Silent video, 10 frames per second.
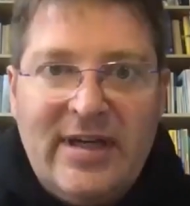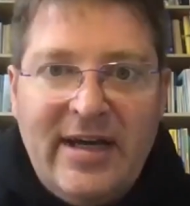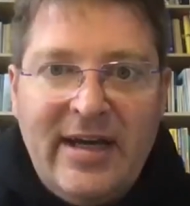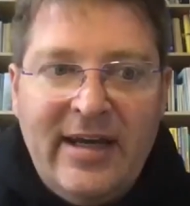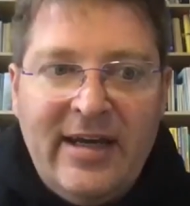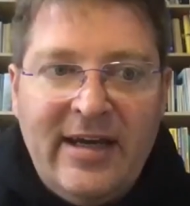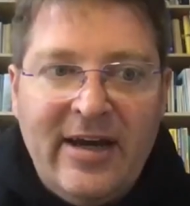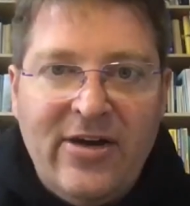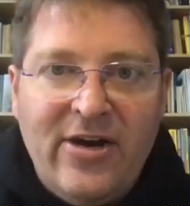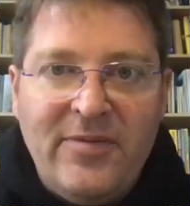I
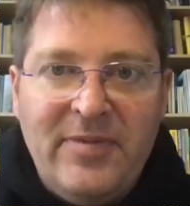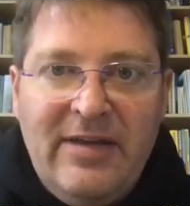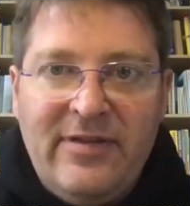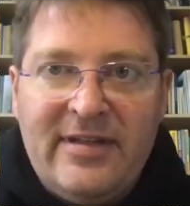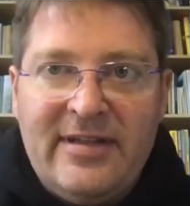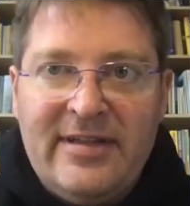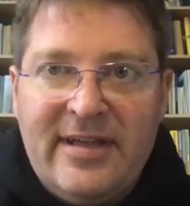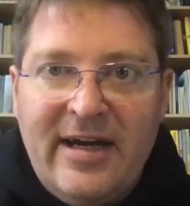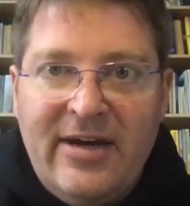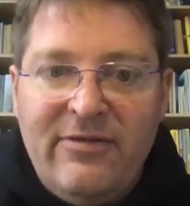can't believe this is
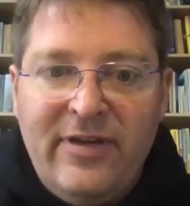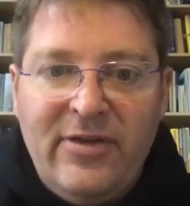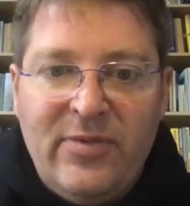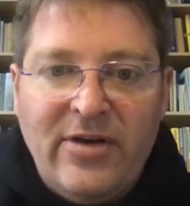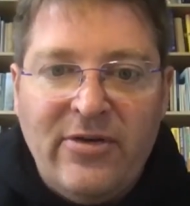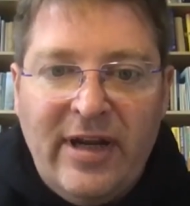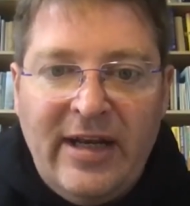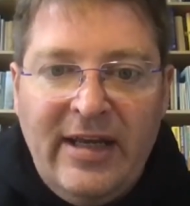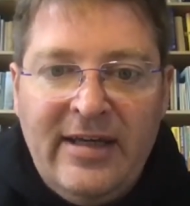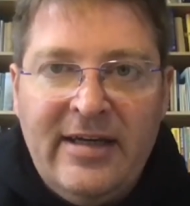our fifth one
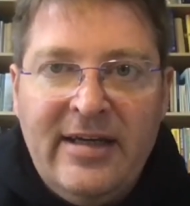already.